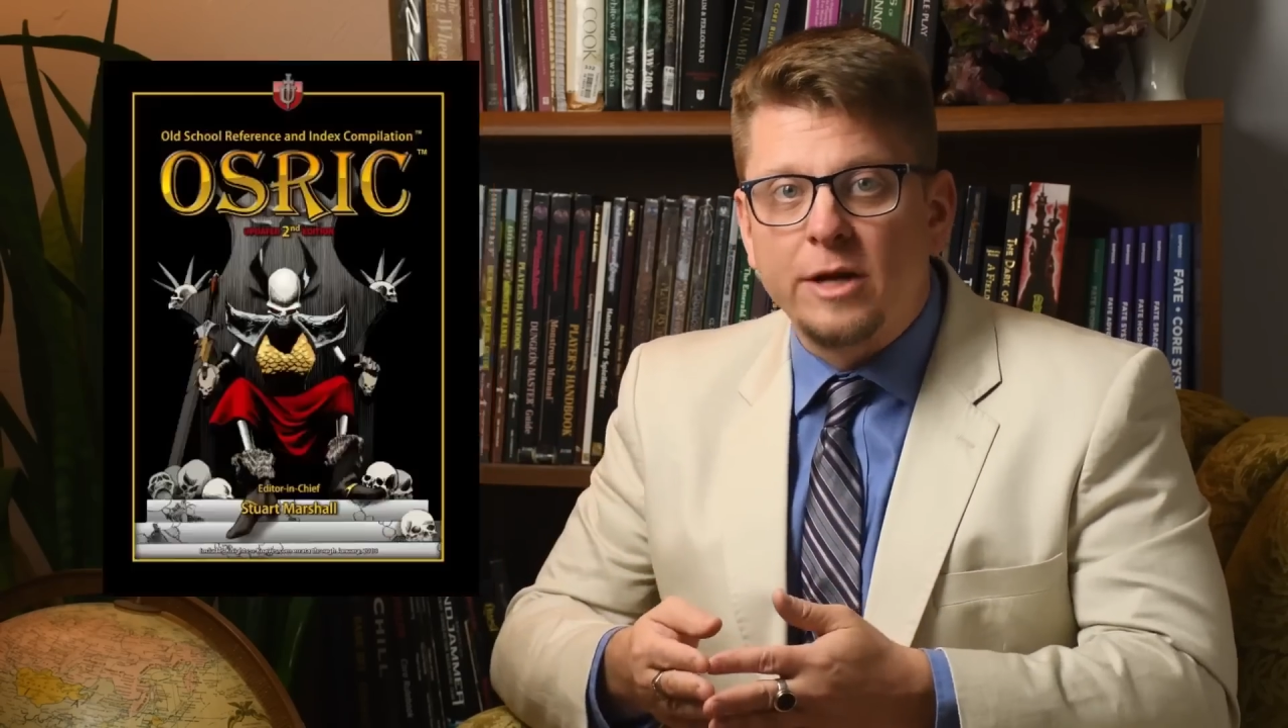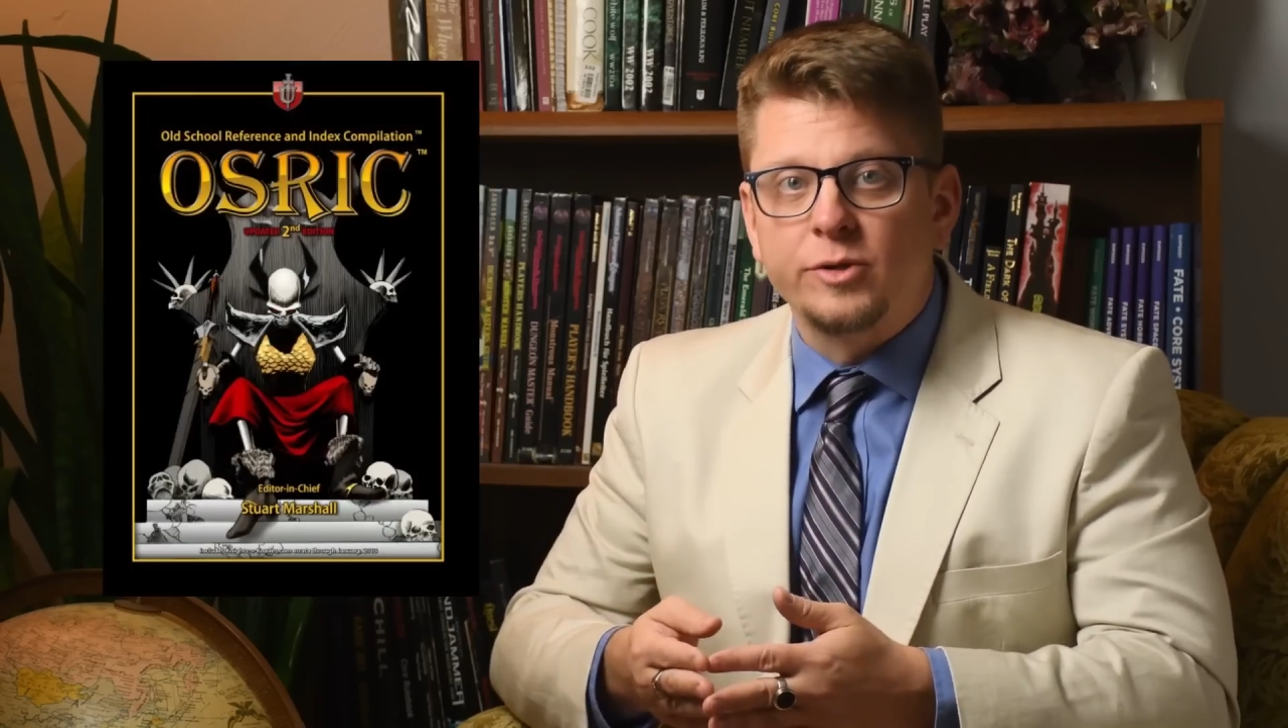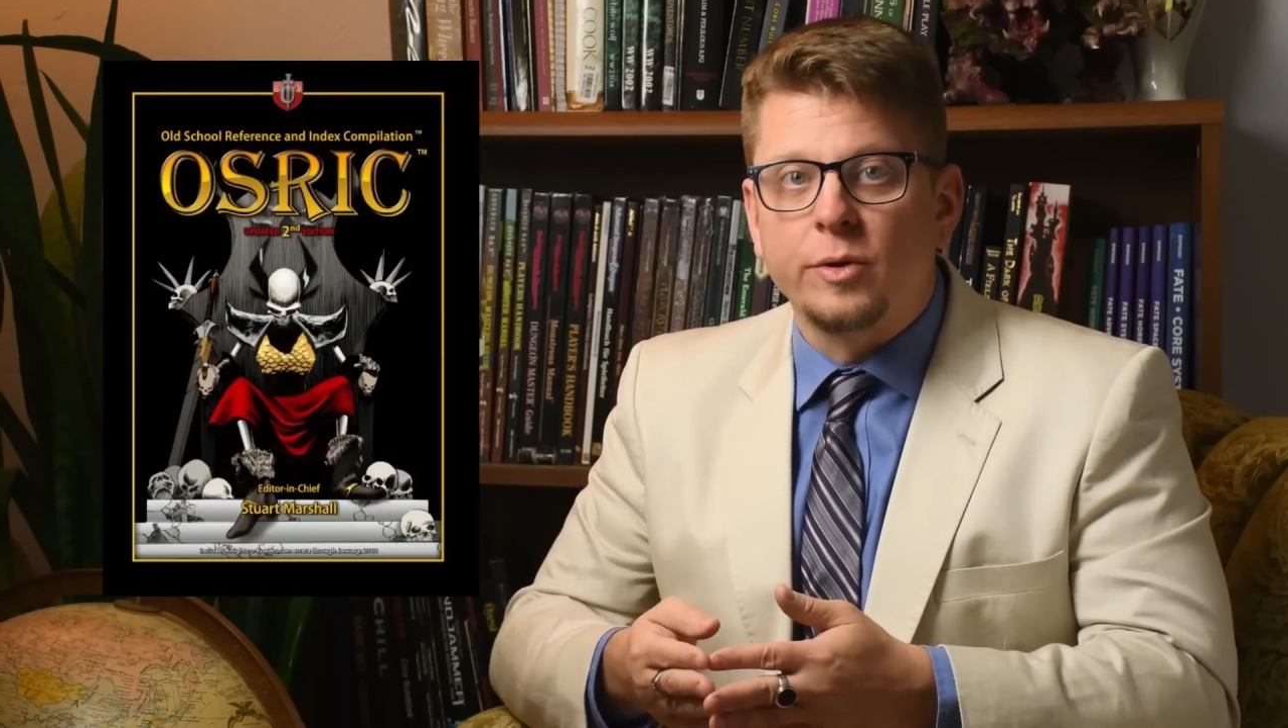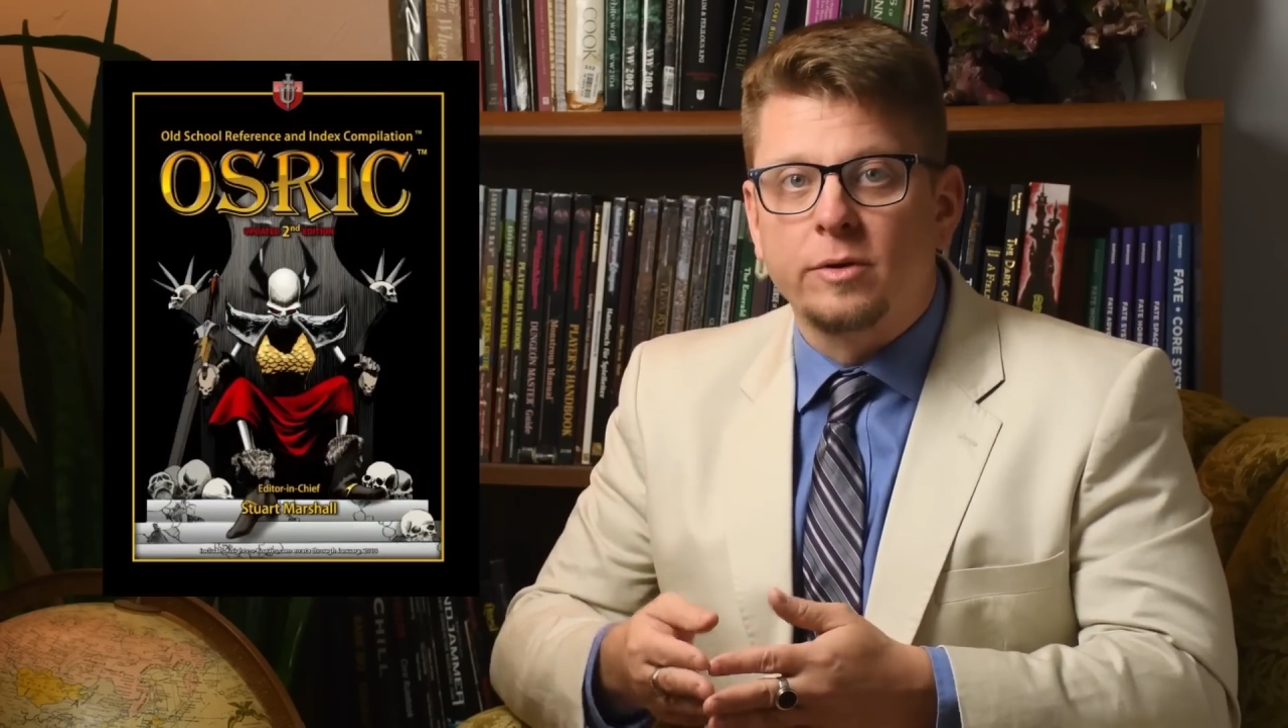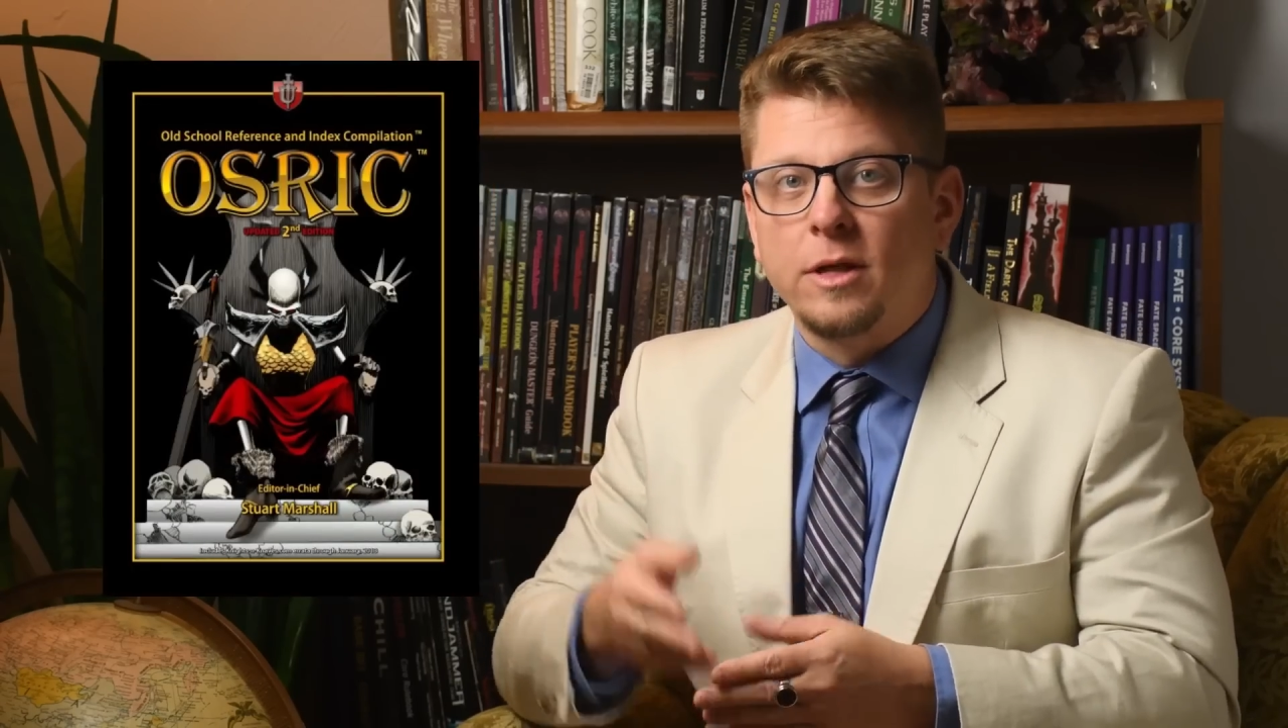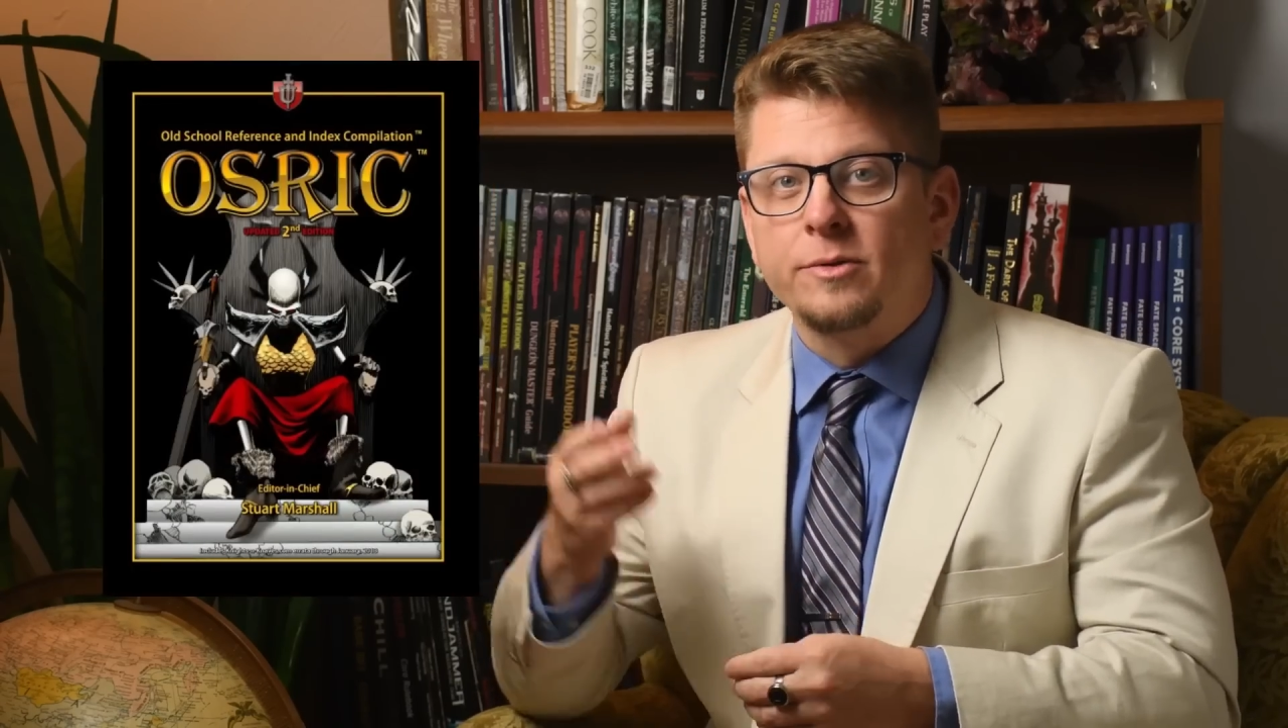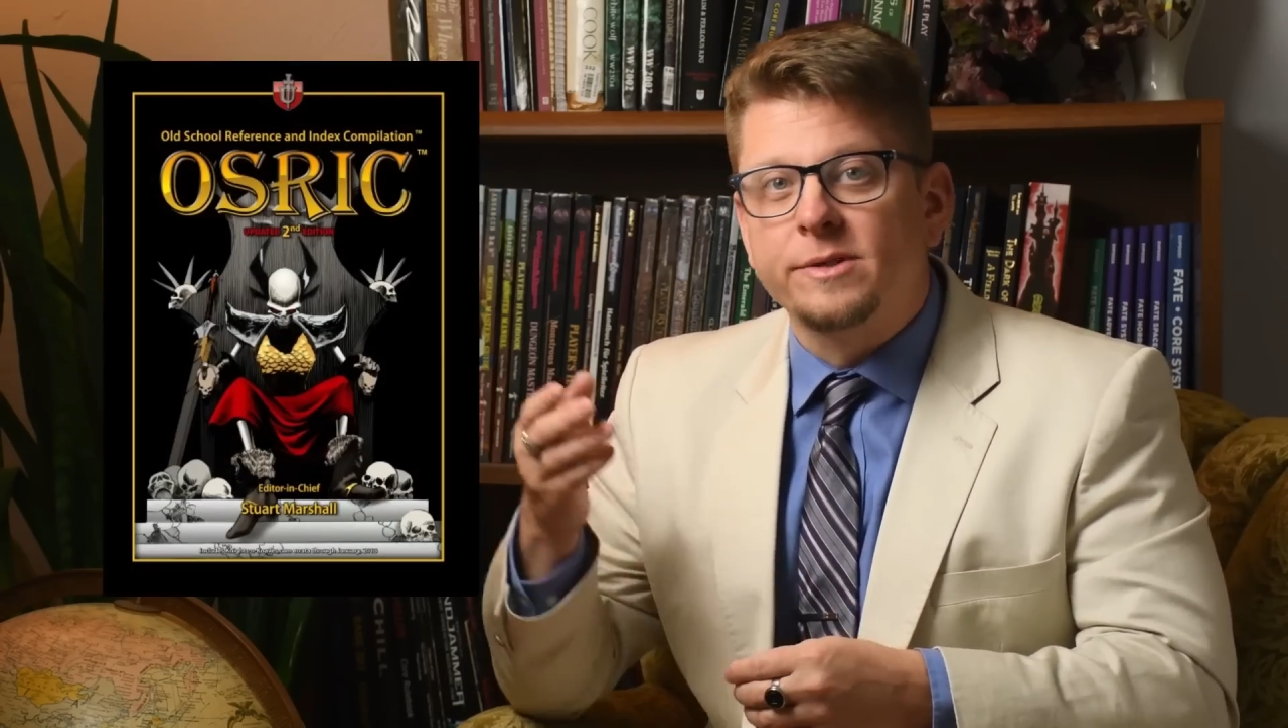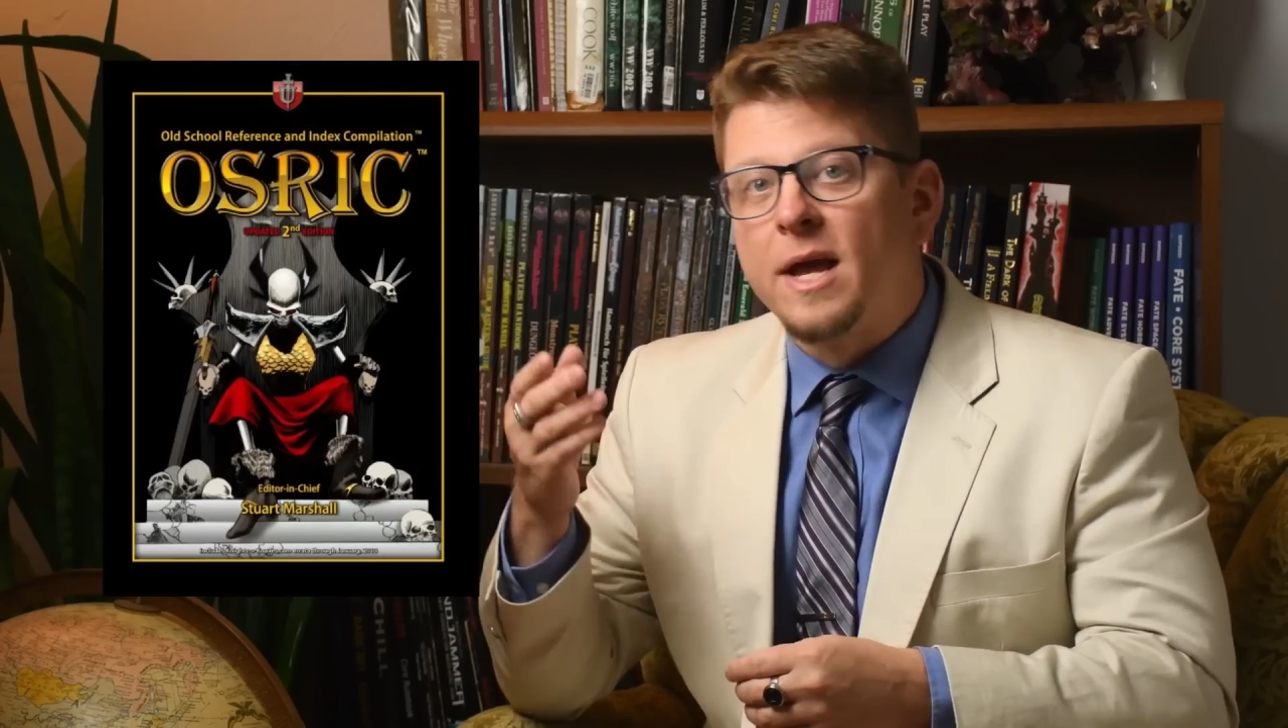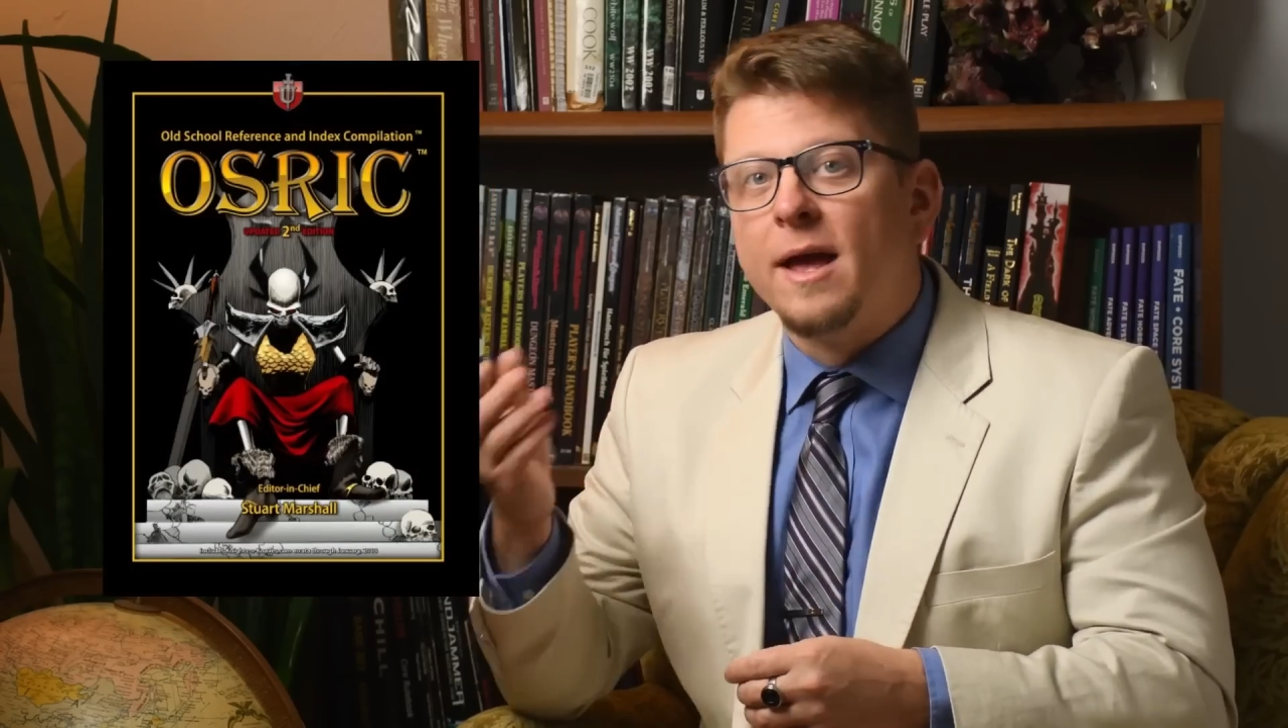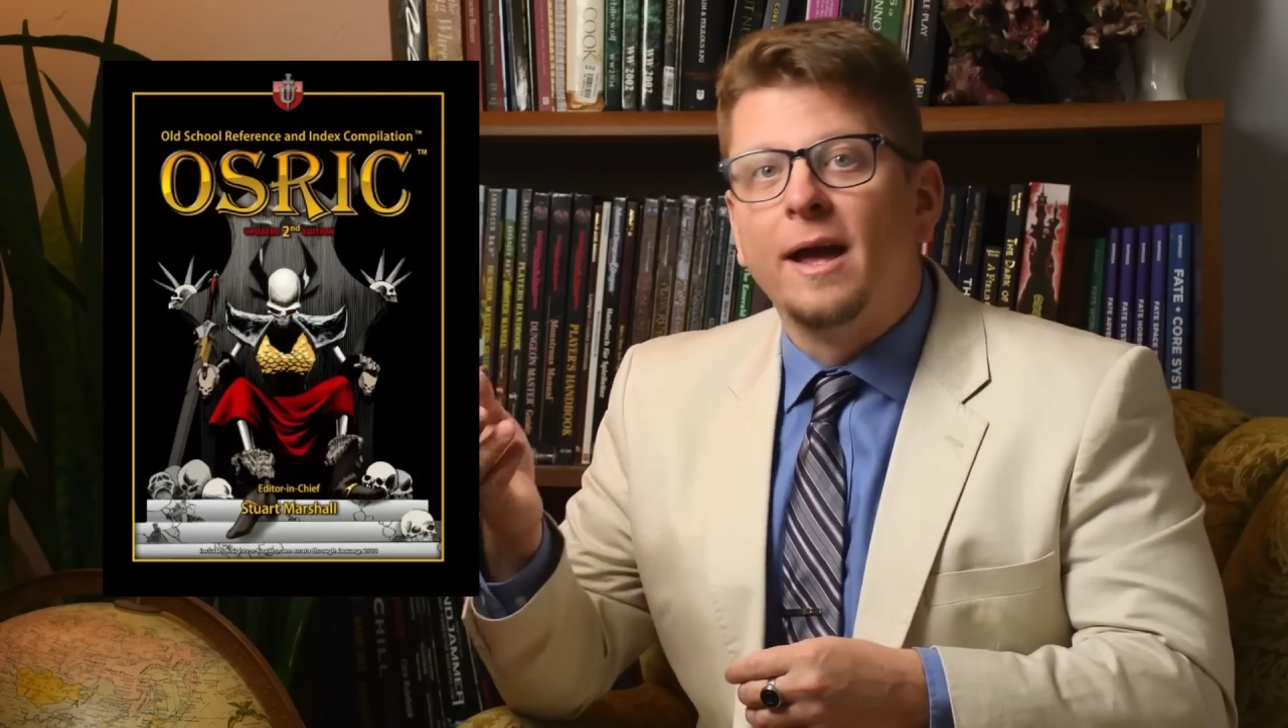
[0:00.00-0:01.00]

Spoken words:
retro clones